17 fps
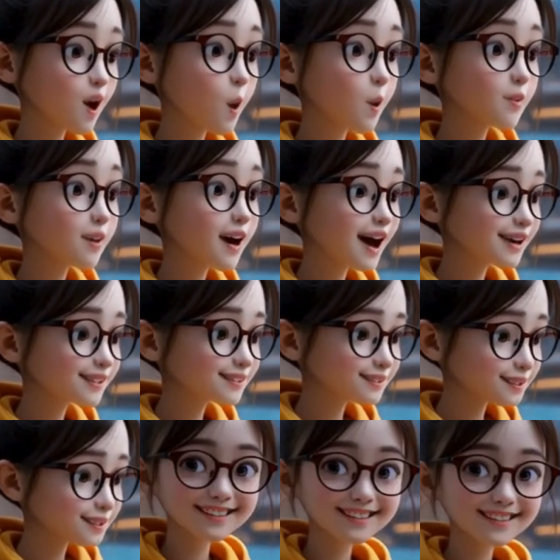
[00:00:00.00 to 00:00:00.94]
She's too
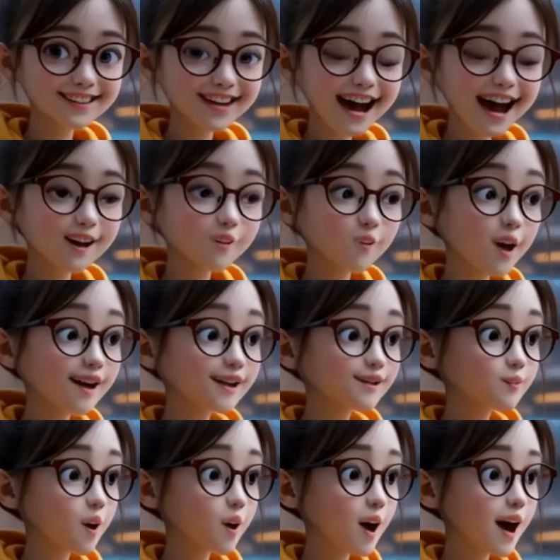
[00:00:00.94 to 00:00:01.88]
fast. I
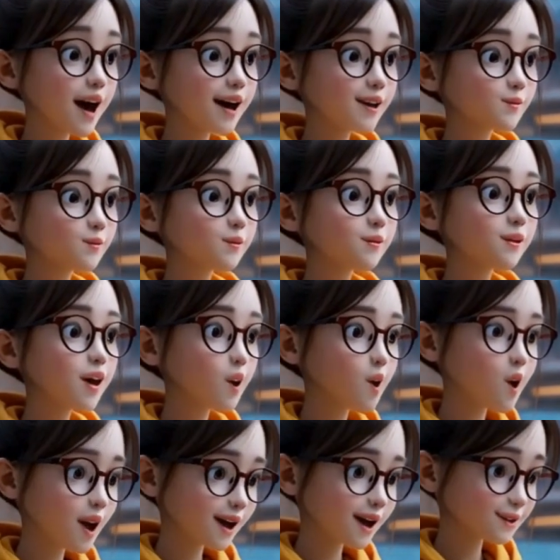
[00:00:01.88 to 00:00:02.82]
was supposed to win this
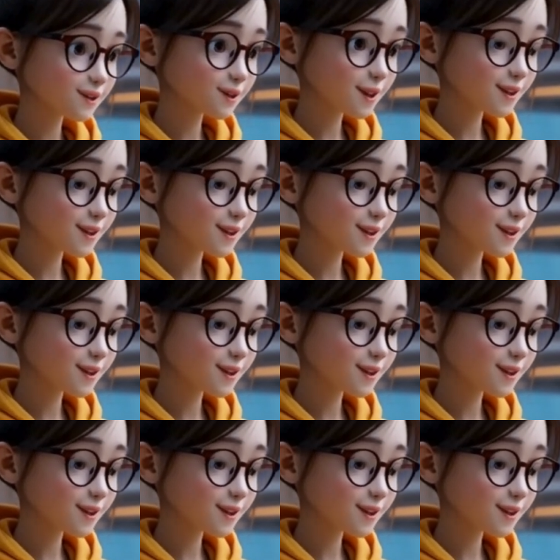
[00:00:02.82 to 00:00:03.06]
round.